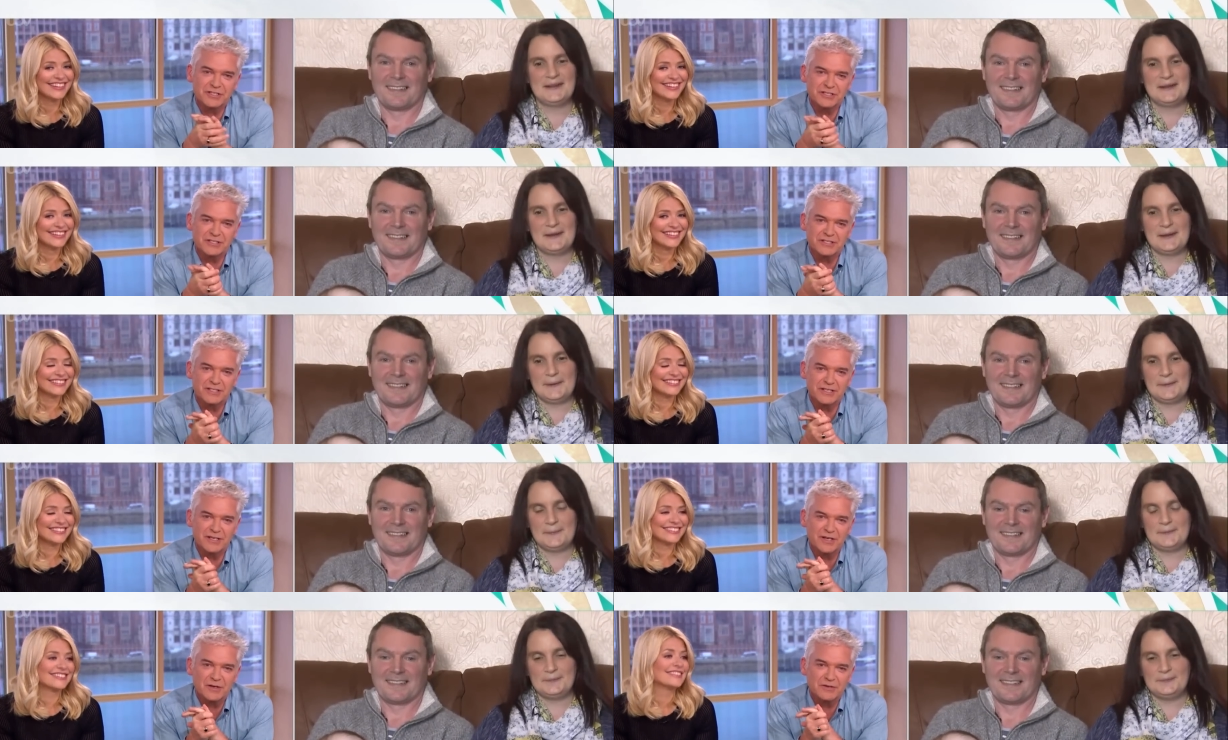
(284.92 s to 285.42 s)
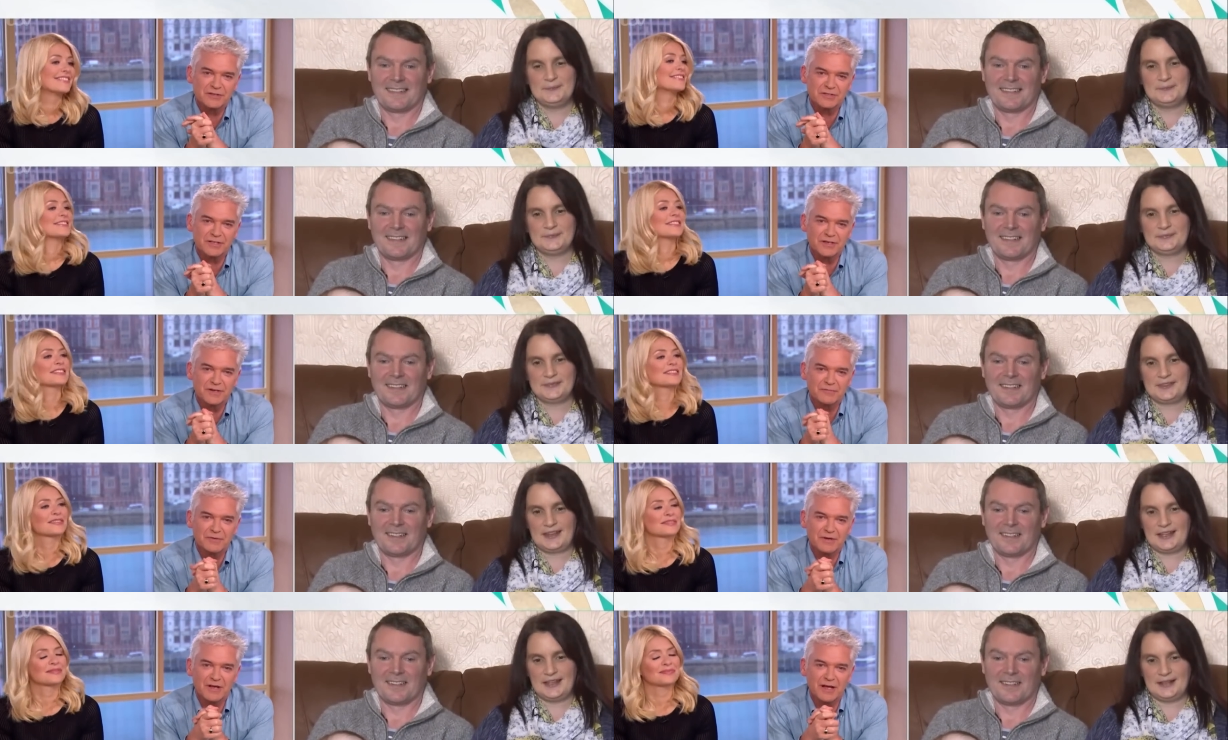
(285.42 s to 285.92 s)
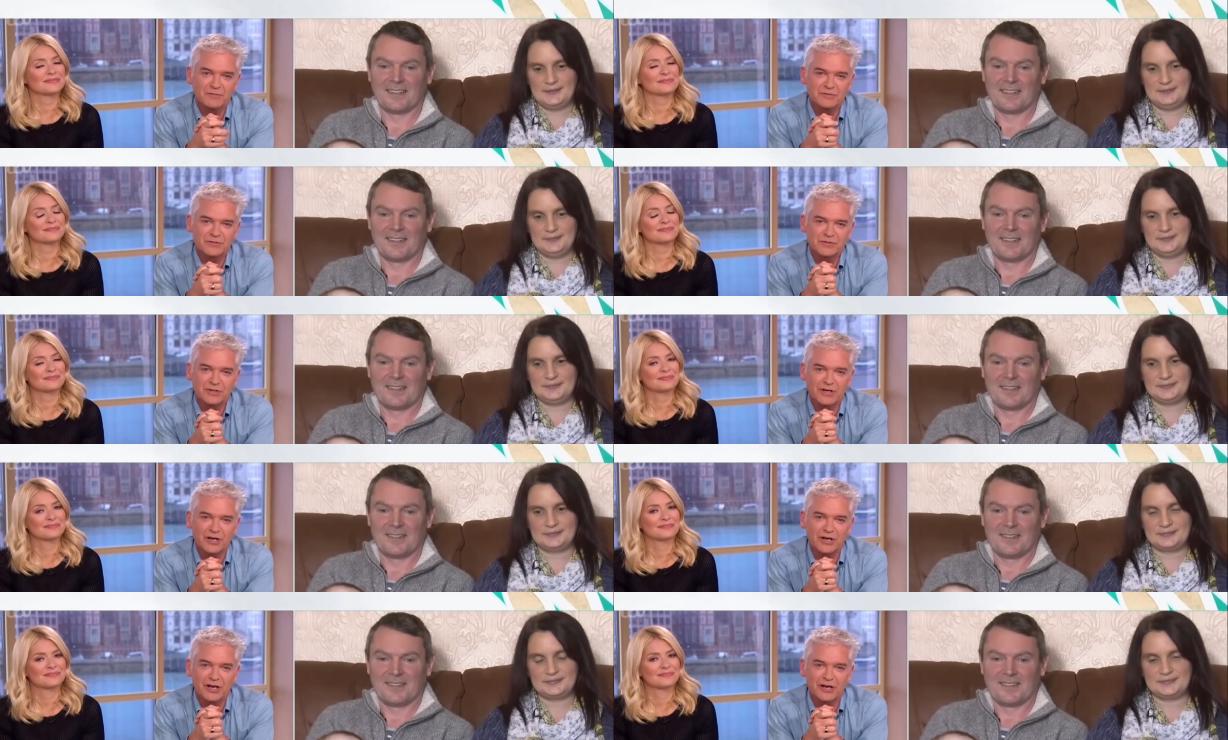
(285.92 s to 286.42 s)
Speaker 1: just to come to
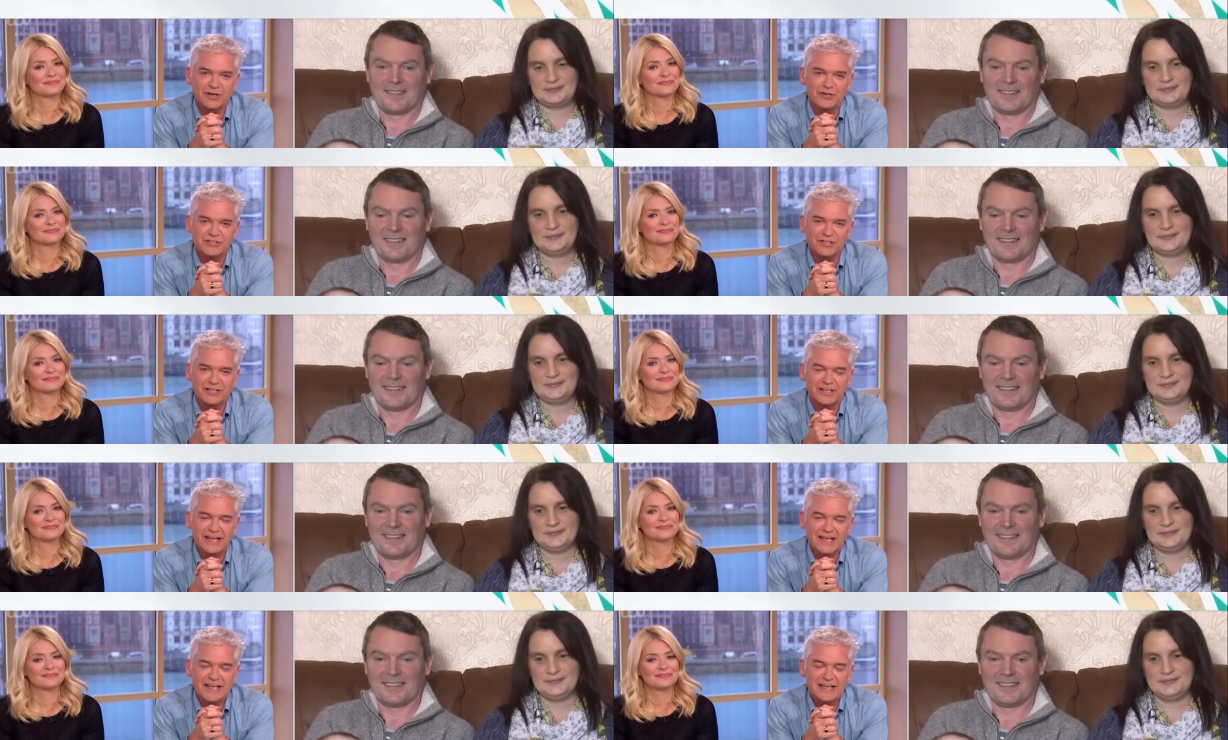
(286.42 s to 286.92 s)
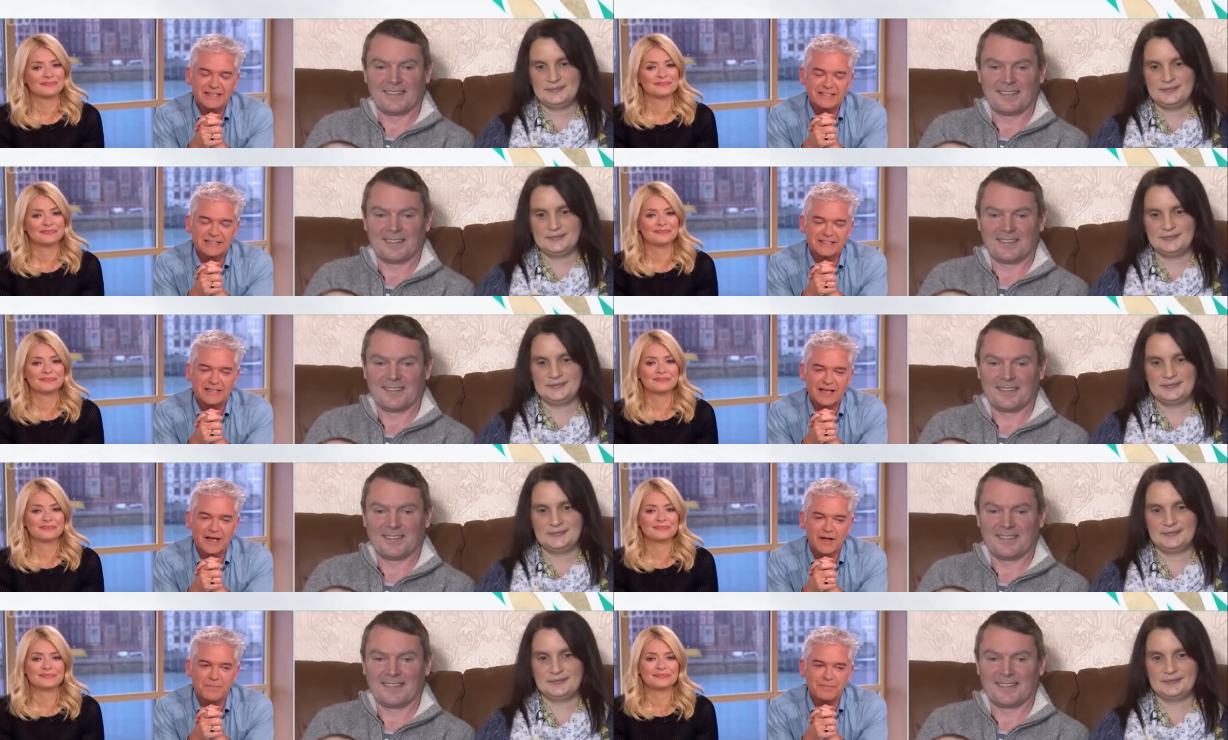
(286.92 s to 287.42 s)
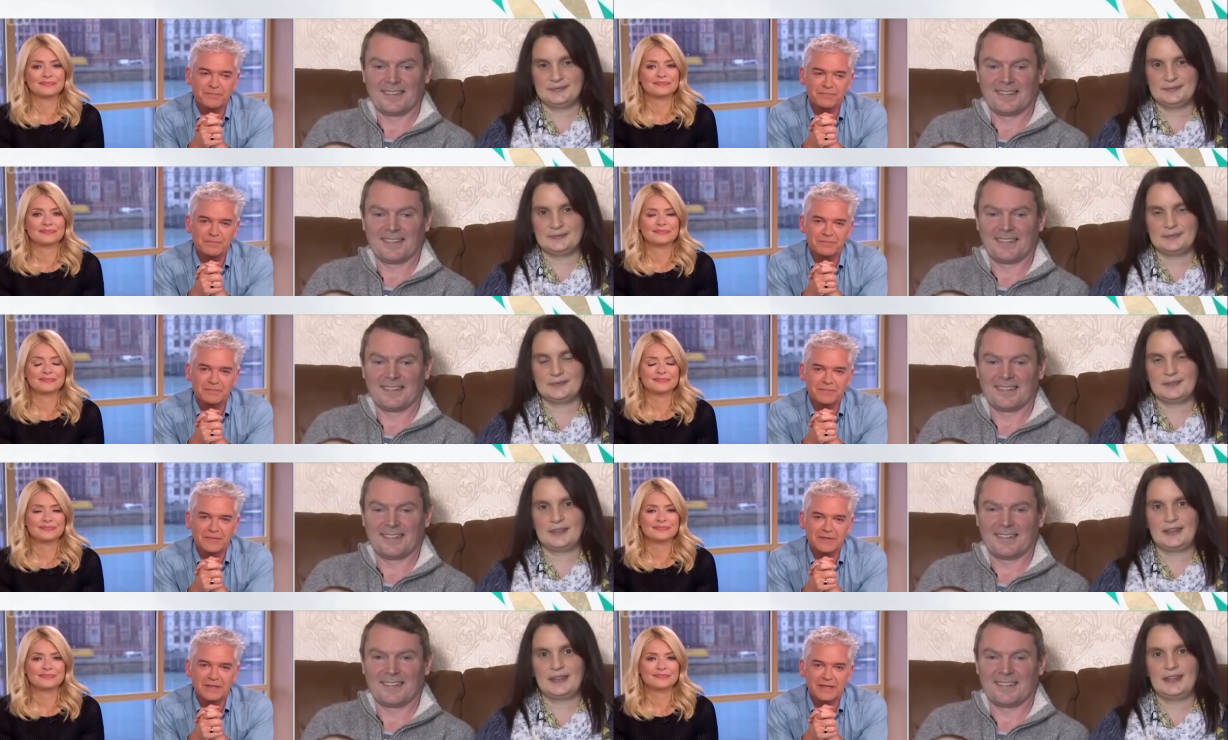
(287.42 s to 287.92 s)
a conclusion, is
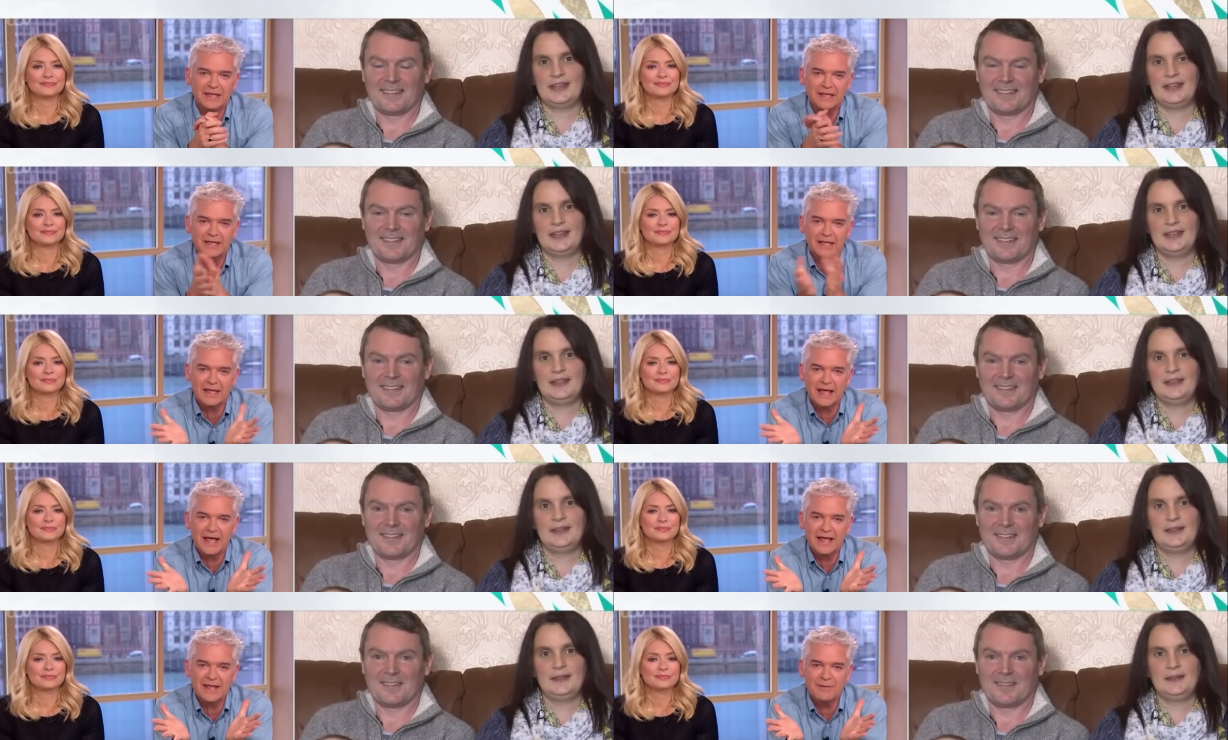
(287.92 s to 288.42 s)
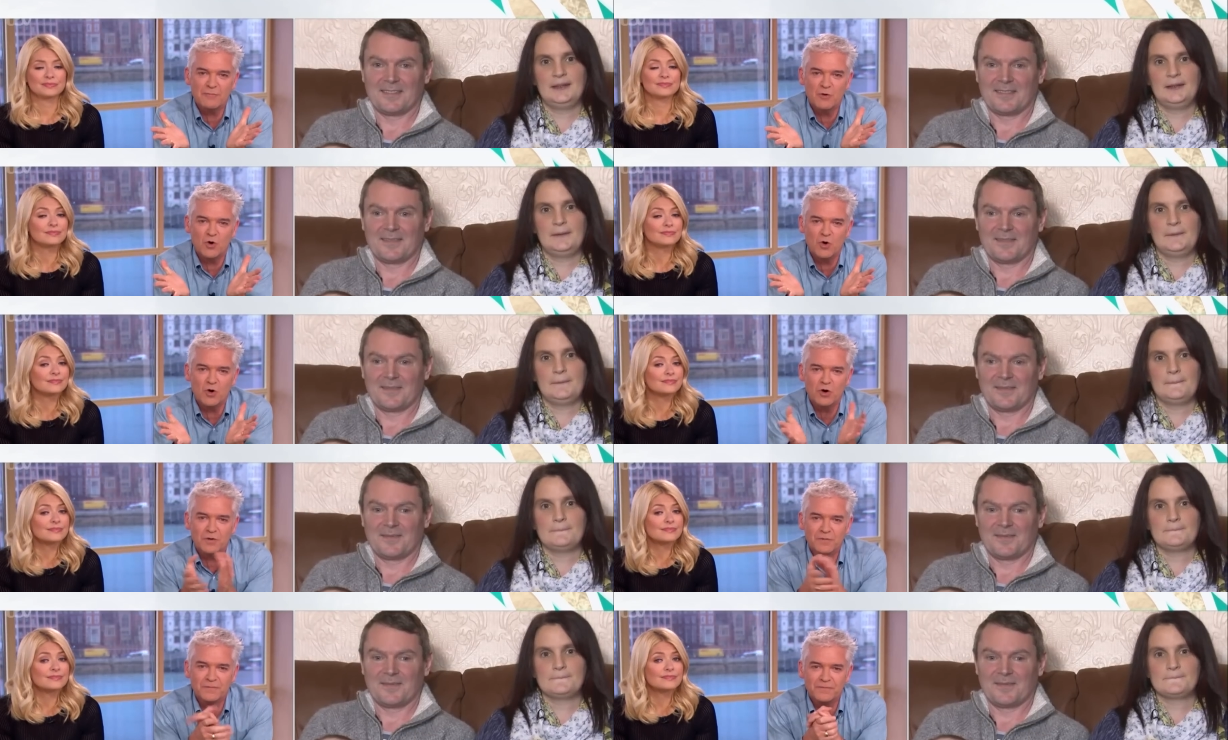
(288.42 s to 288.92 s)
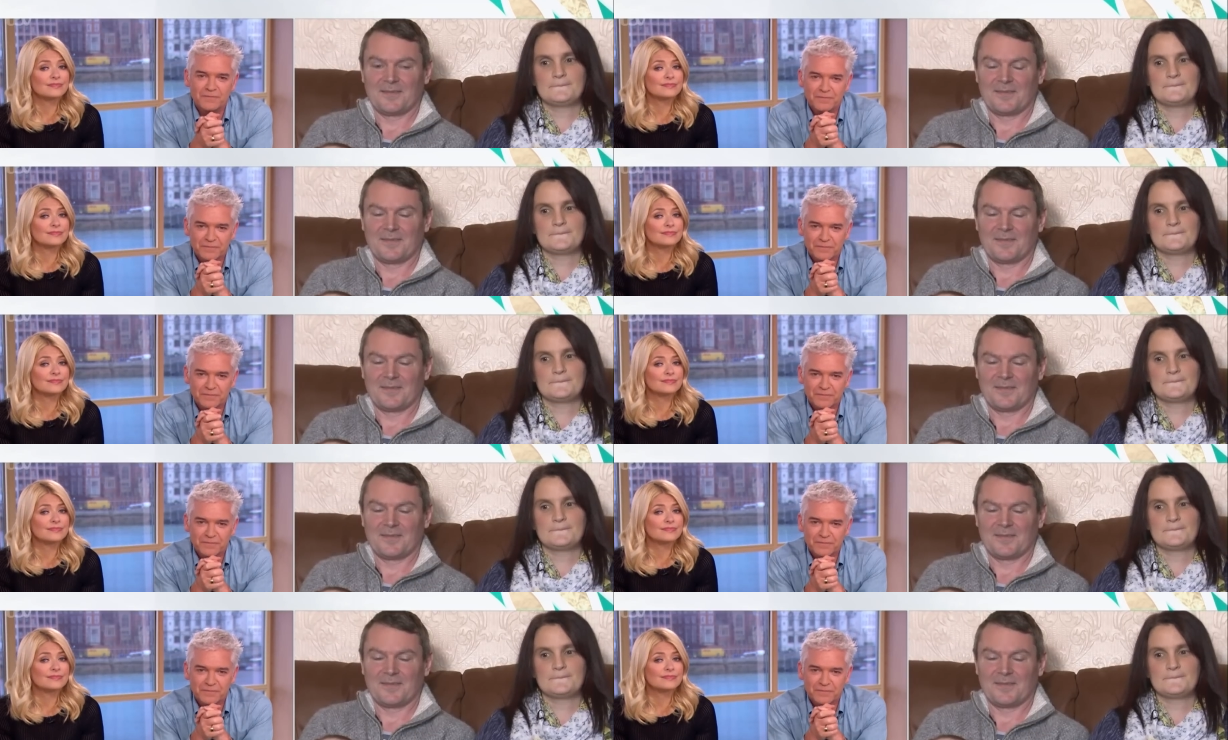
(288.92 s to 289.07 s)
any more?